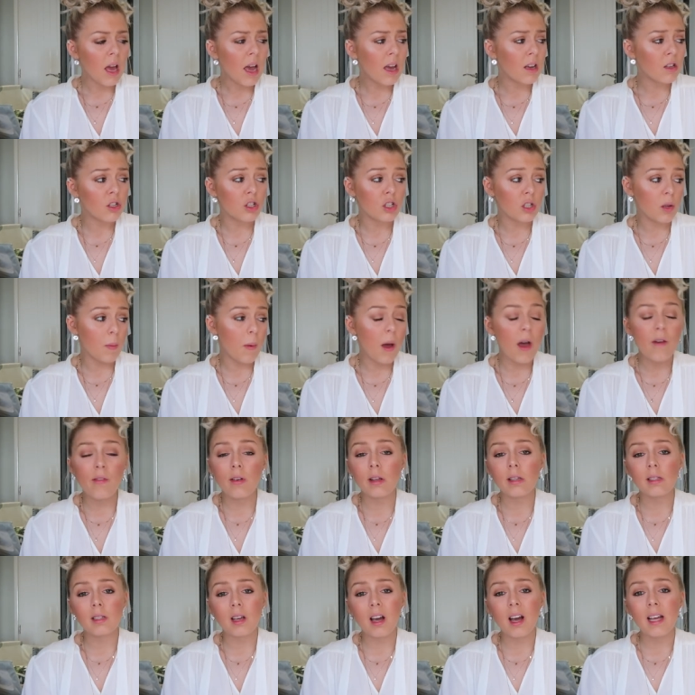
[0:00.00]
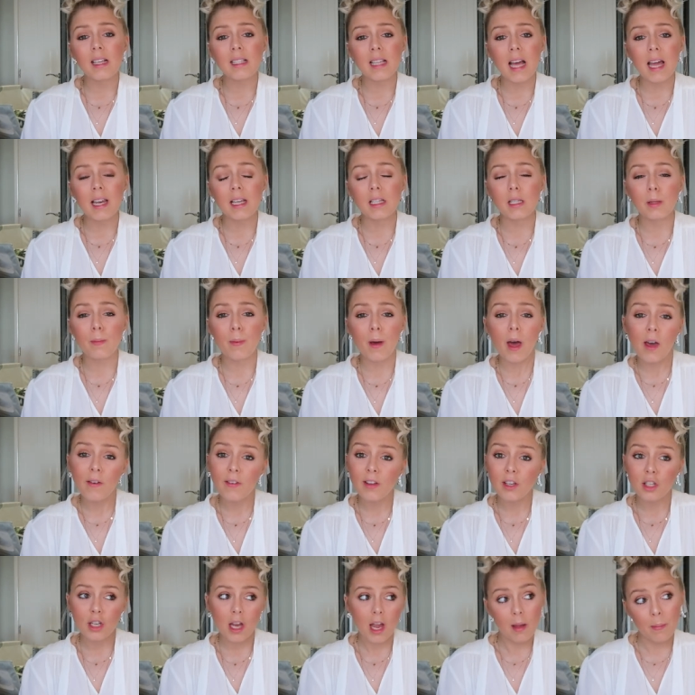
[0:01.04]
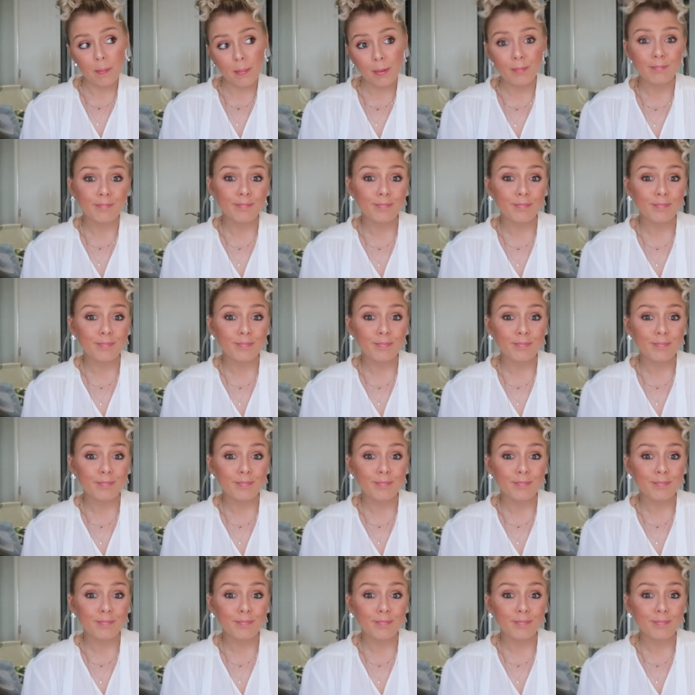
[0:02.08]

yeah, it's just a perfect size and it's a perfect shape.